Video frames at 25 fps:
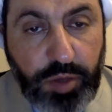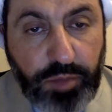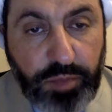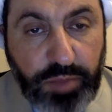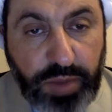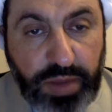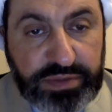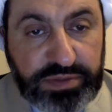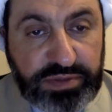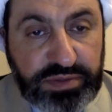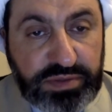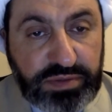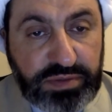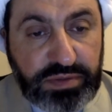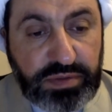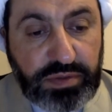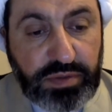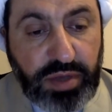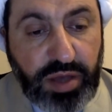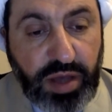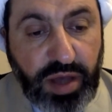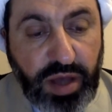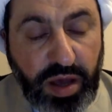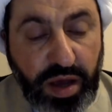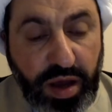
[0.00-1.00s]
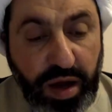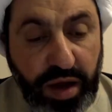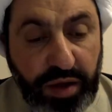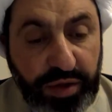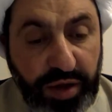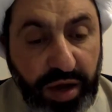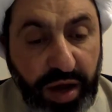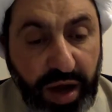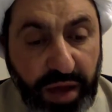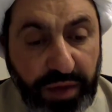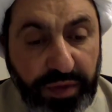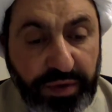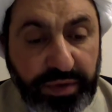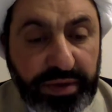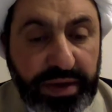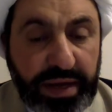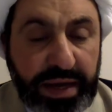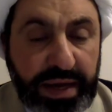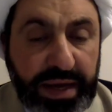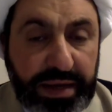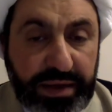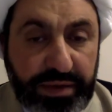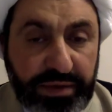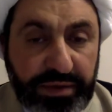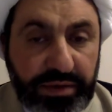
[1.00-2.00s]
But on the other
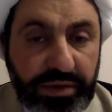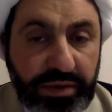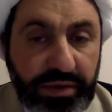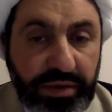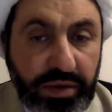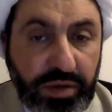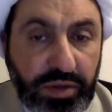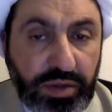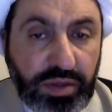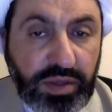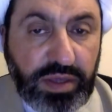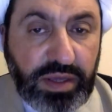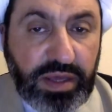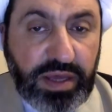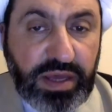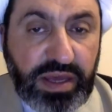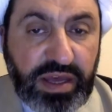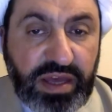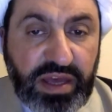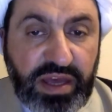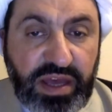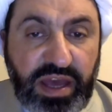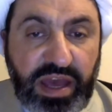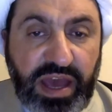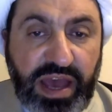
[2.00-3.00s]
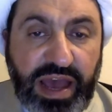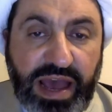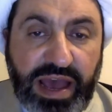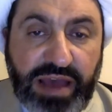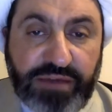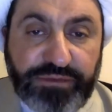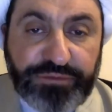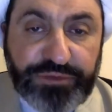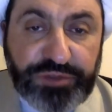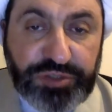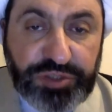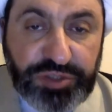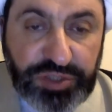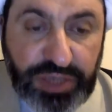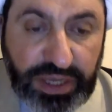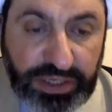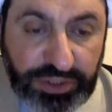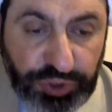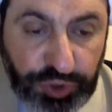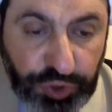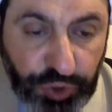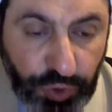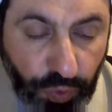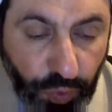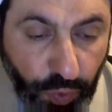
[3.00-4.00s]
hand, have
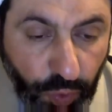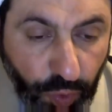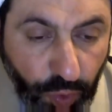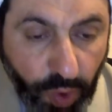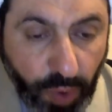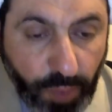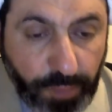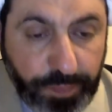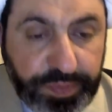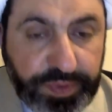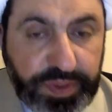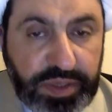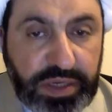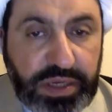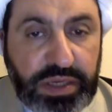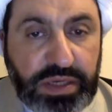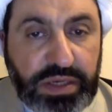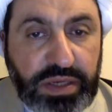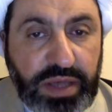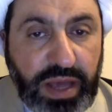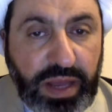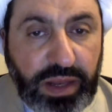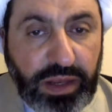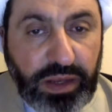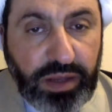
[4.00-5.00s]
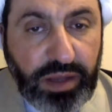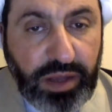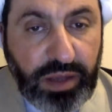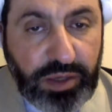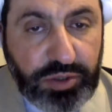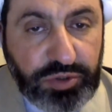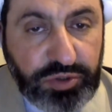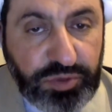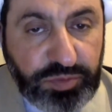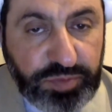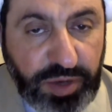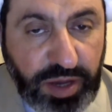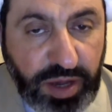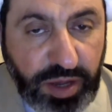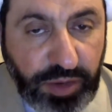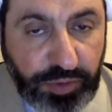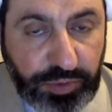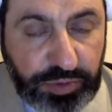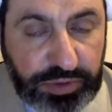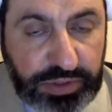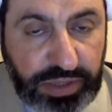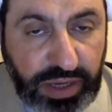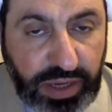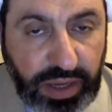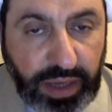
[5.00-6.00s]
such a hope in Allah
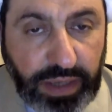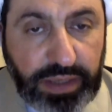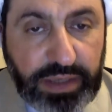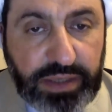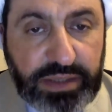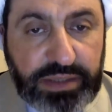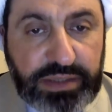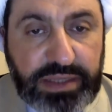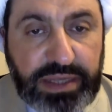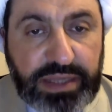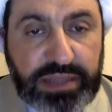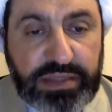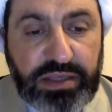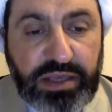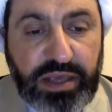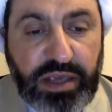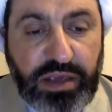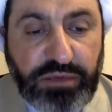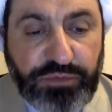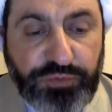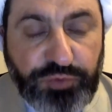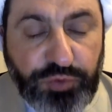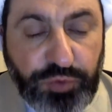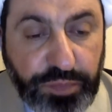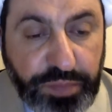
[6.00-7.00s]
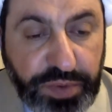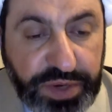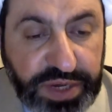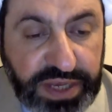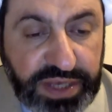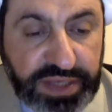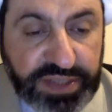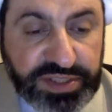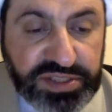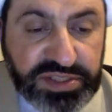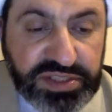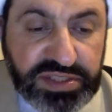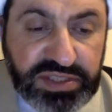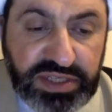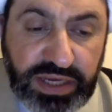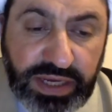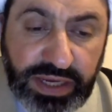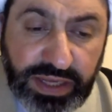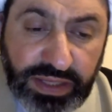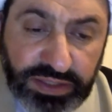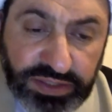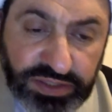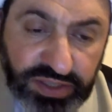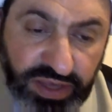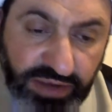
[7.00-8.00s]
subhanahu wa ta'ala that if you bring
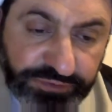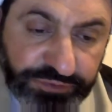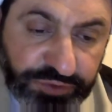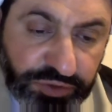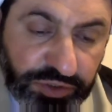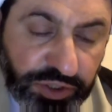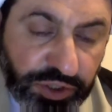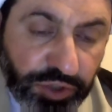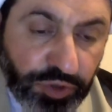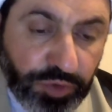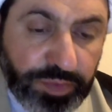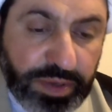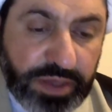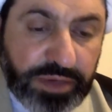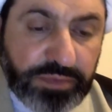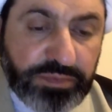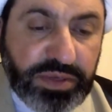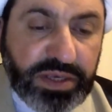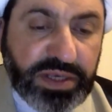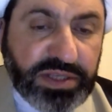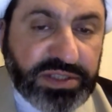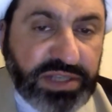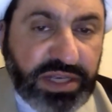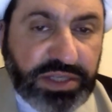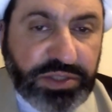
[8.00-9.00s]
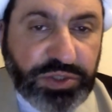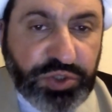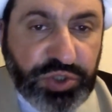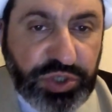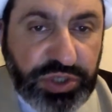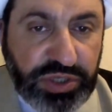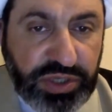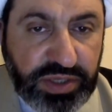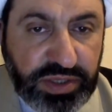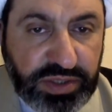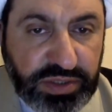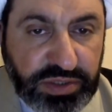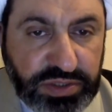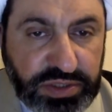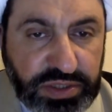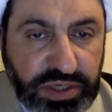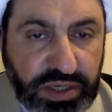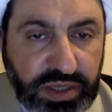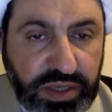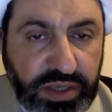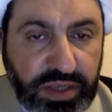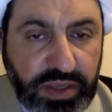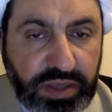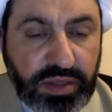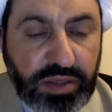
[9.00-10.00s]
sins of human beings and jinns,
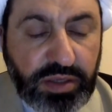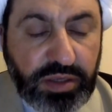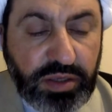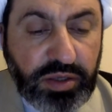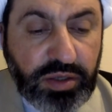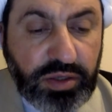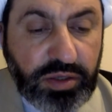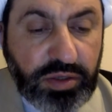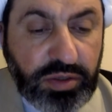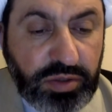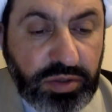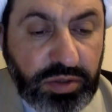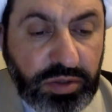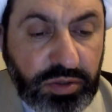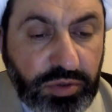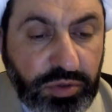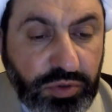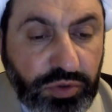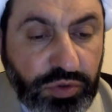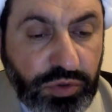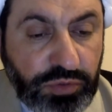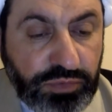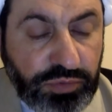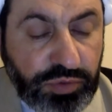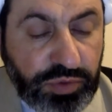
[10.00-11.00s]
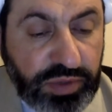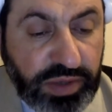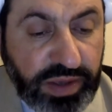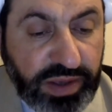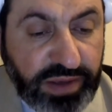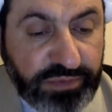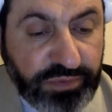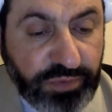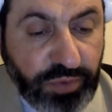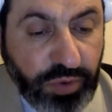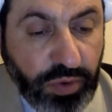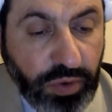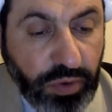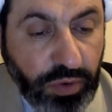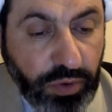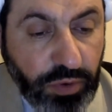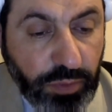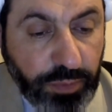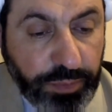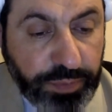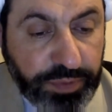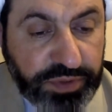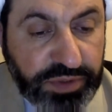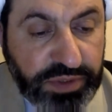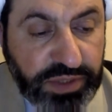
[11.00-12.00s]
you would have a
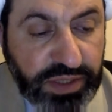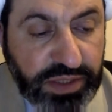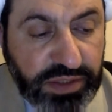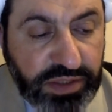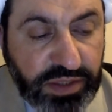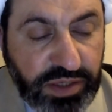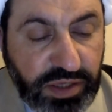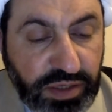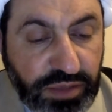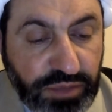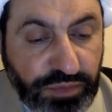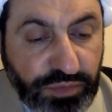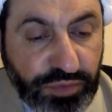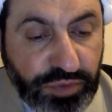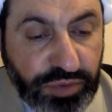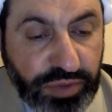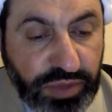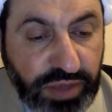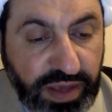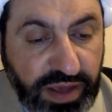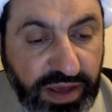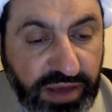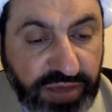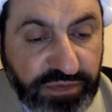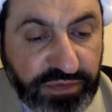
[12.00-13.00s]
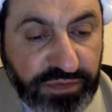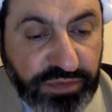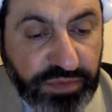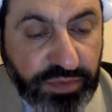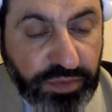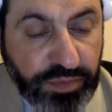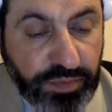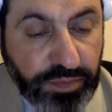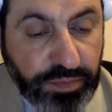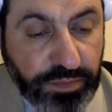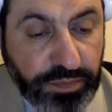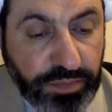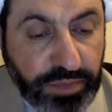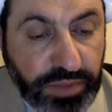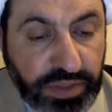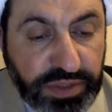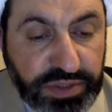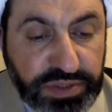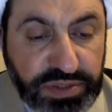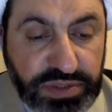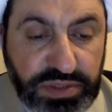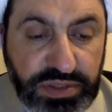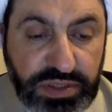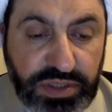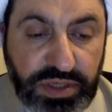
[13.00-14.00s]
hope that he would have
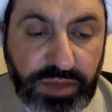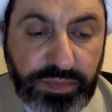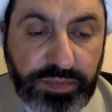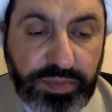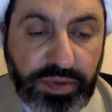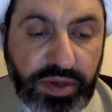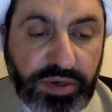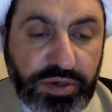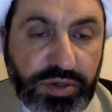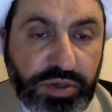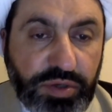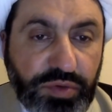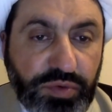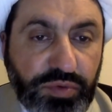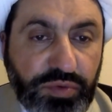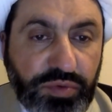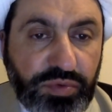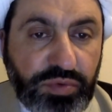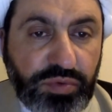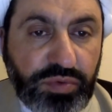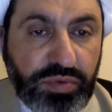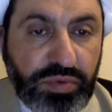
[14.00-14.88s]
mercy upon you.